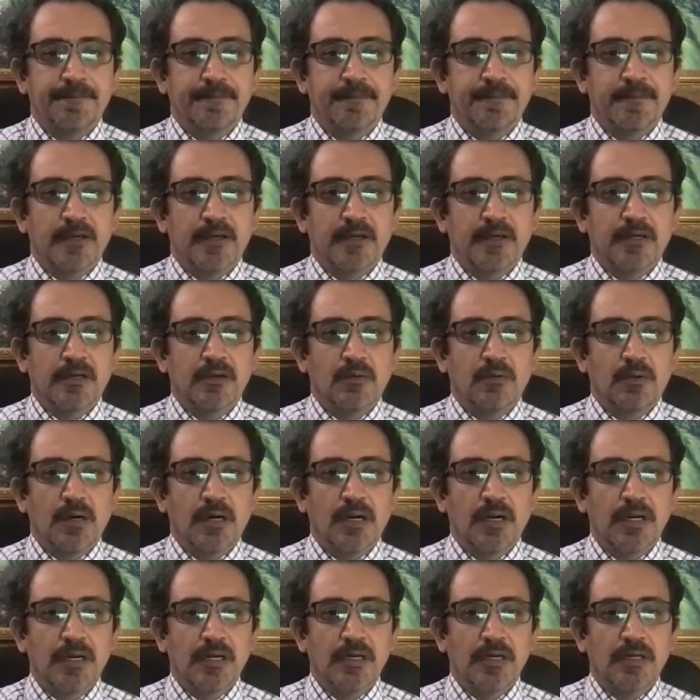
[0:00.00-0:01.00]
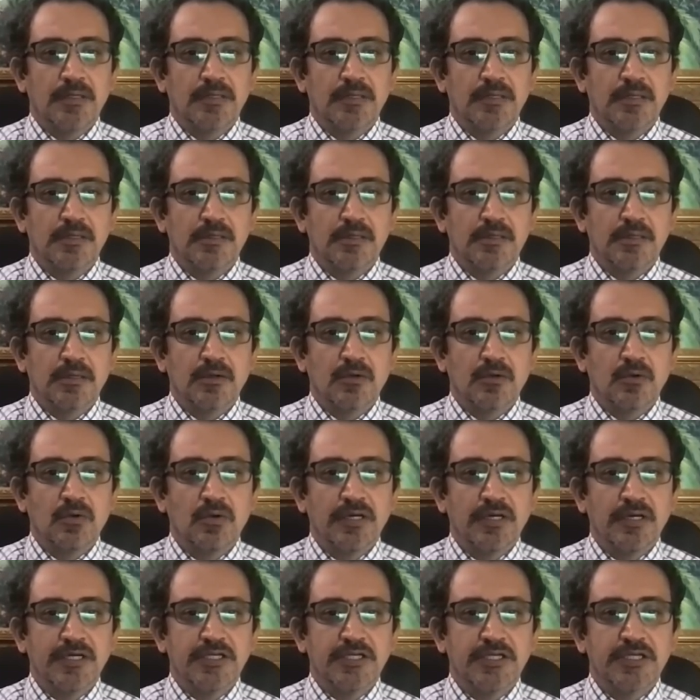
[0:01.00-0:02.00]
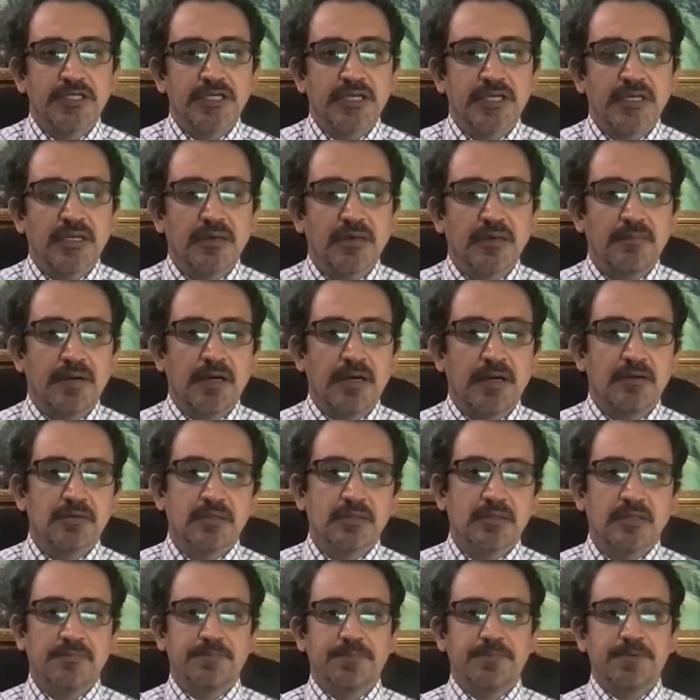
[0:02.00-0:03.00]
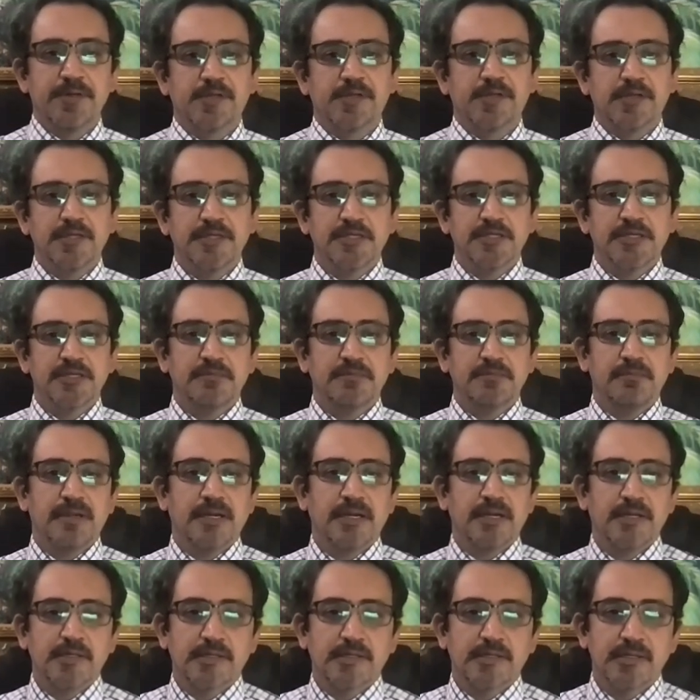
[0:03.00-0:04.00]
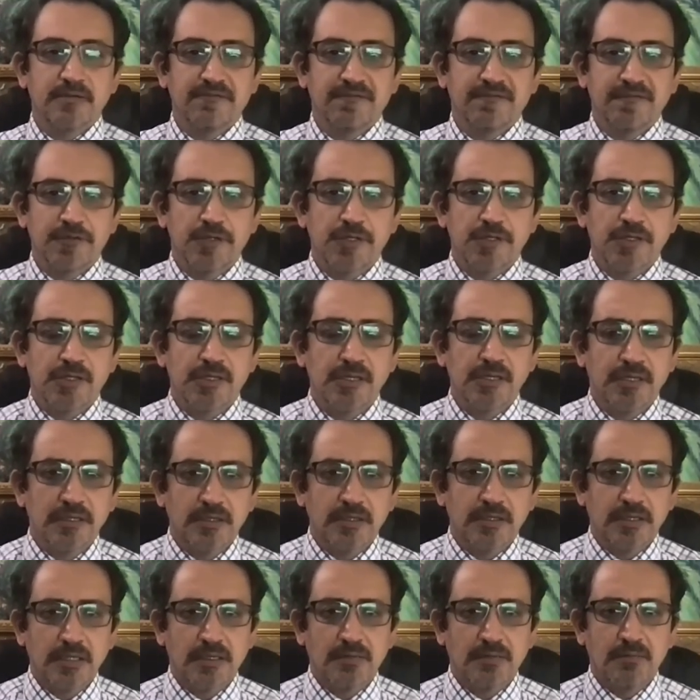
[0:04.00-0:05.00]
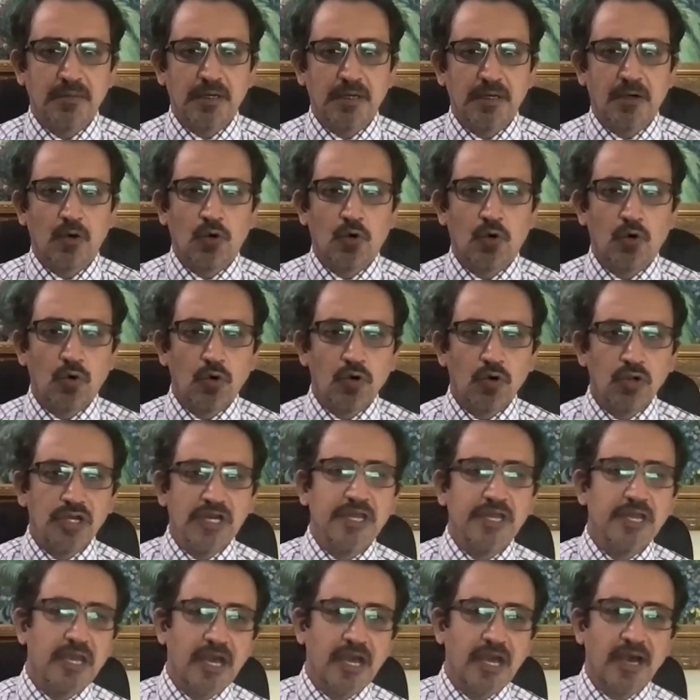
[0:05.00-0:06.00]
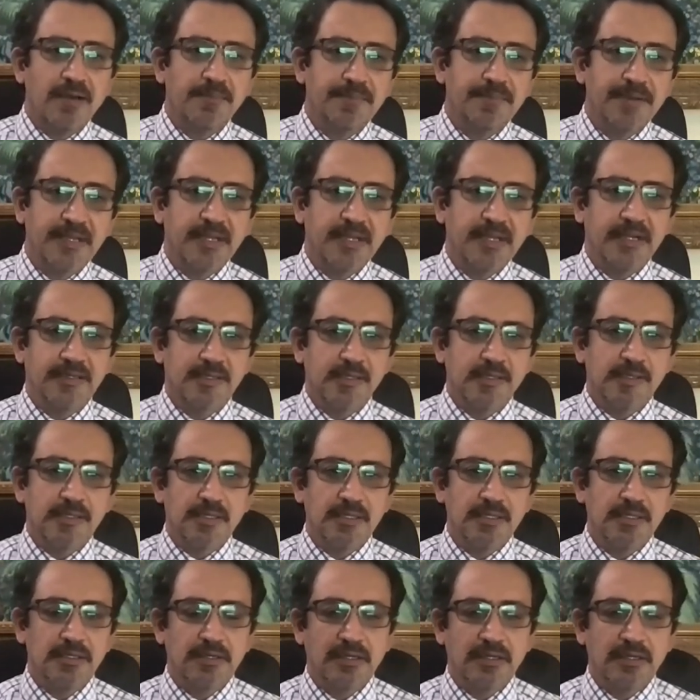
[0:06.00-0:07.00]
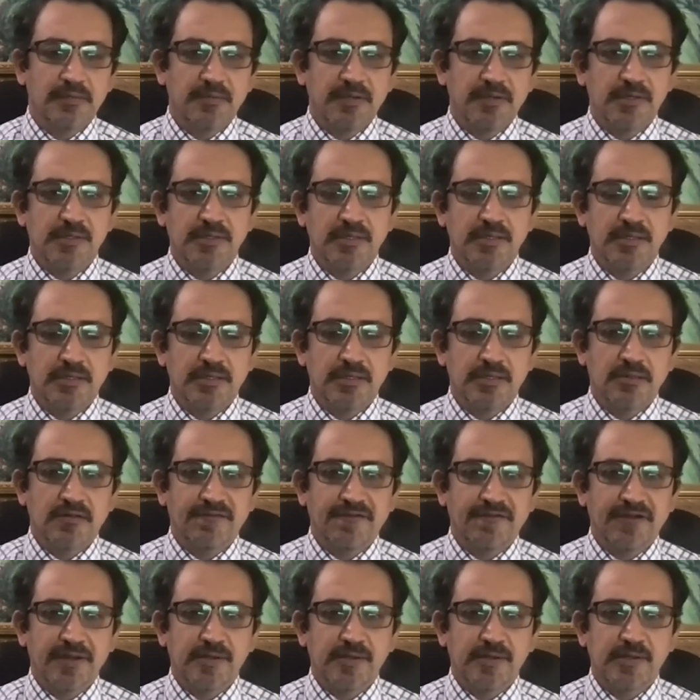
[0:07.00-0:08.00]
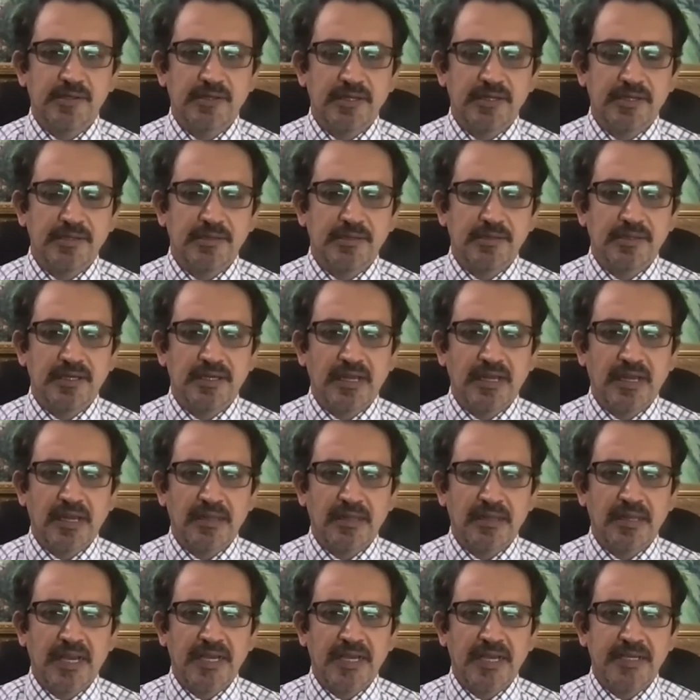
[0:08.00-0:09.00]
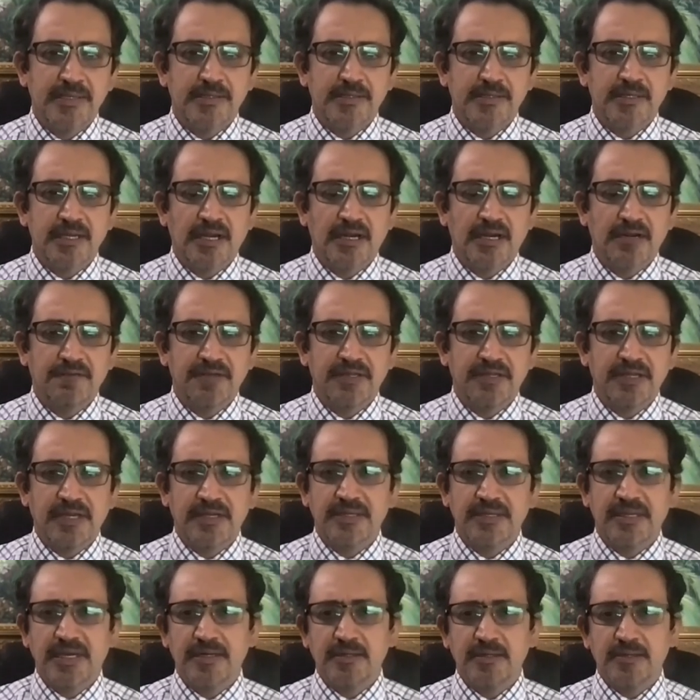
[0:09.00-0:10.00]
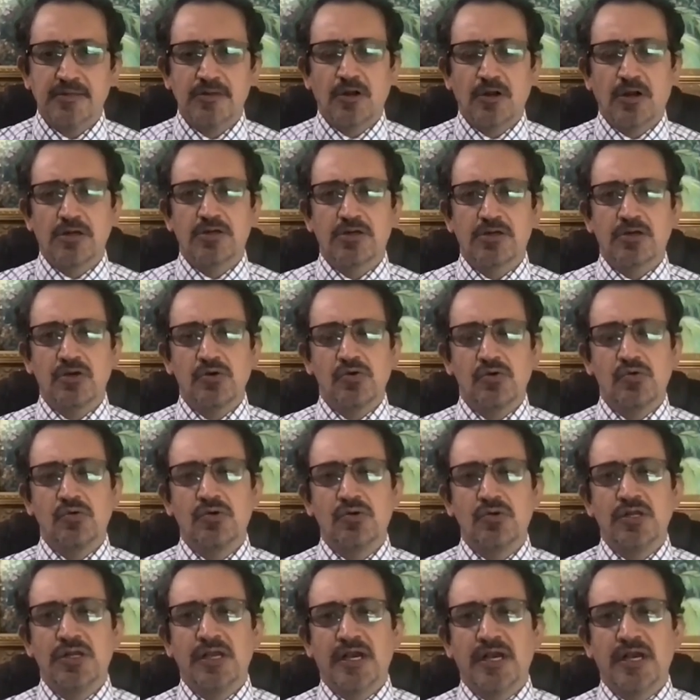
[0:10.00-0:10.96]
Dr. Varga, there's a question about the precision medicine for scleroderma only happening at the Scleroderma Centers of Excellence. And I can start with that. That is not true.